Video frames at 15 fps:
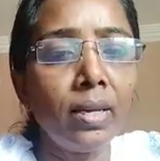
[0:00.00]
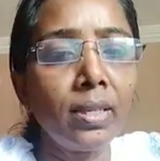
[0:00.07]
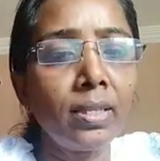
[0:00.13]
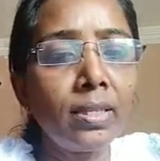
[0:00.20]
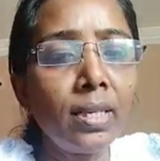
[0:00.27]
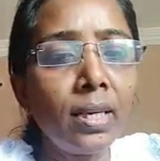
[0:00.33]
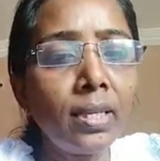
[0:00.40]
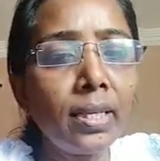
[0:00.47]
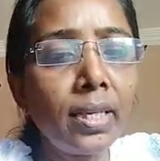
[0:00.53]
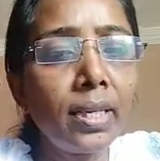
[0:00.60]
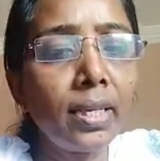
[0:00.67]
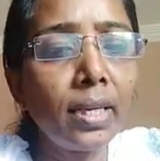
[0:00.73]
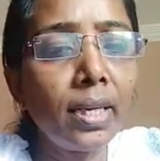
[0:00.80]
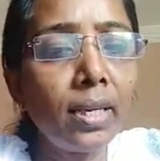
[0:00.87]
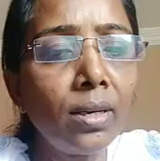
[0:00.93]

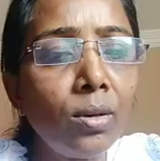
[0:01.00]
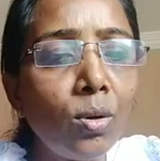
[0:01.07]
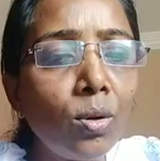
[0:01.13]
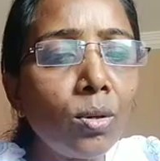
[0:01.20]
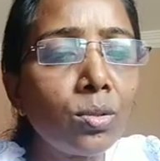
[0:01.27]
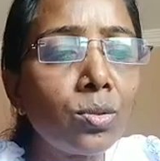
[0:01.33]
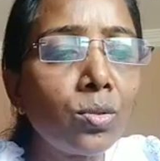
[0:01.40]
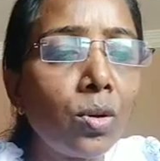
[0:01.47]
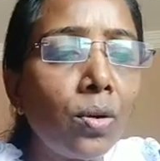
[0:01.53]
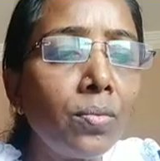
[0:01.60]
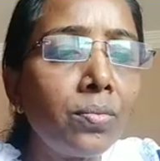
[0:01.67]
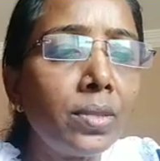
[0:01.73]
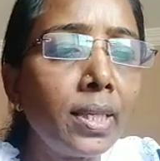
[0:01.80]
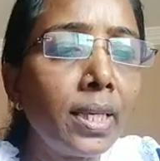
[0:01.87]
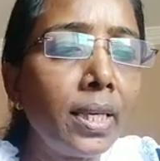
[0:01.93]
resulting in loss
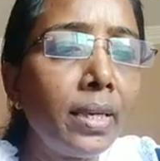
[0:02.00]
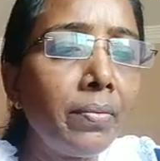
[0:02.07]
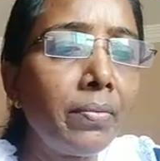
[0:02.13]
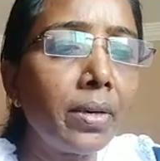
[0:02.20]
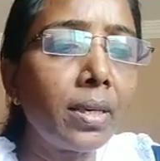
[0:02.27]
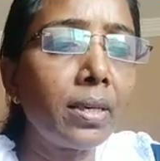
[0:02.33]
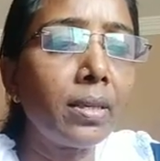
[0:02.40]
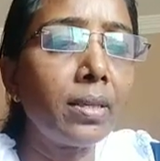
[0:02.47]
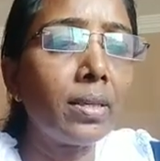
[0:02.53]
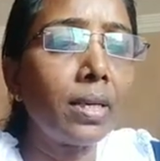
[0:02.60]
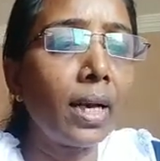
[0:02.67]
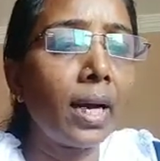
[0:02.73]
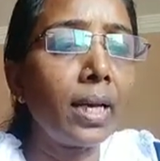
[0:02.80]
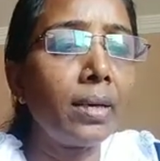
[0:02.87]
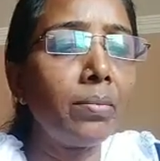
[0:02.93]
of significant
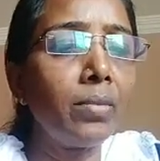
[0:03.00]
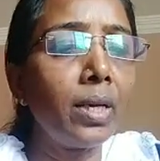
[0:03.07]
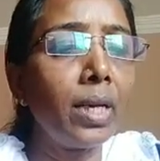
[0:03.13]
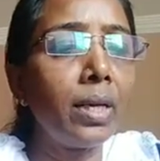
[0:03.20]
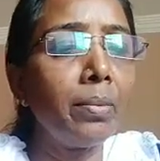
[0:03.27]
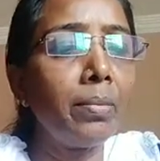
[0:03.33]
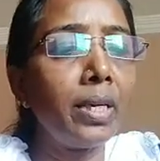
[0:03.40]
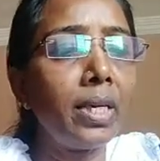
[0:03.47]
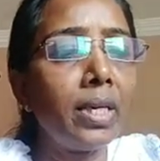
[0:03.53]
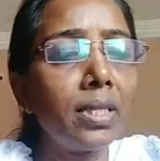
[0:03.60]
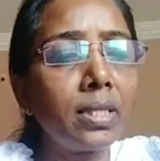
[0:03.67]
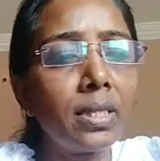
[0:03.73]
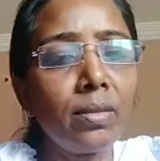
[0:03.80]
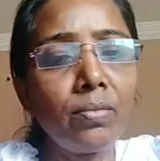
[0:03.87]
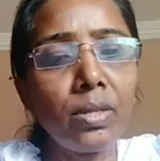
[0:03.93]
time in
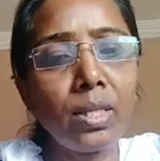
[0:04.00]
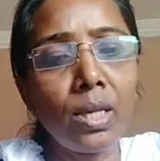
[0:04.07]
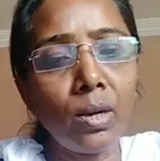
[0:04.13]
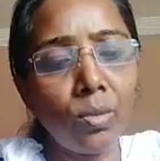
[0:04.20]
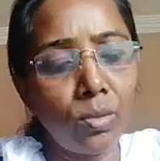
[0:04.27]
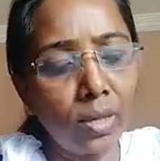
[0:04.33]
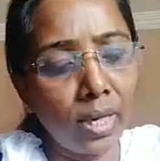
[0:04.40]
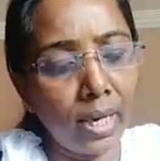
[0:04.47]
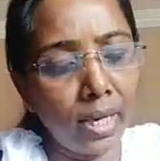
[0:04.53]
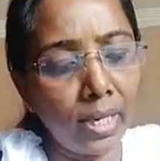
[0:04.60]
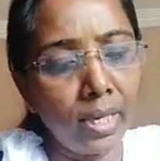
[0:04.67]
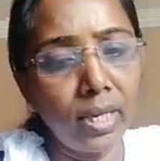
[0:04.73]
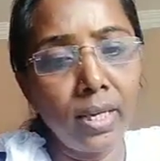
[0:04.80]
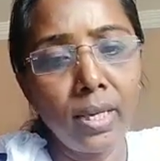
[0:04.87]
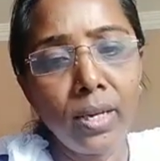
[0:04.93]
mediation without
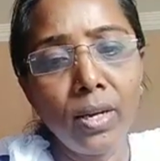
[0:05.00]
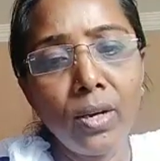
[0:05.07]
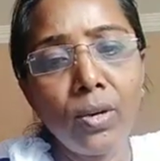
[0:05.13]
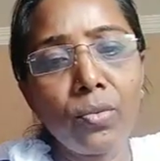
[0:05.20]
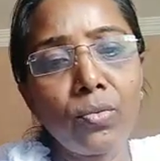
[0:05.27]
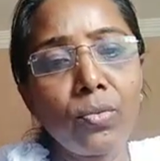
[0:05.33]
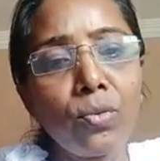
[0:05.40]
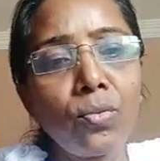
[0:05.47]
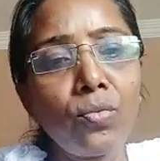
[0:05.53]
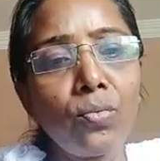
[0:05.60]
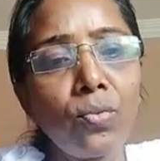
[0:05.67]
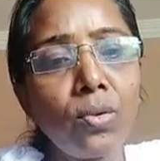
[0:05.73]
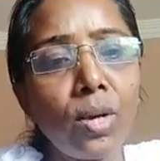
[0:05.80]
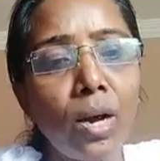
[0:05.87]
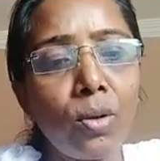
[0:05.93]
any fruitful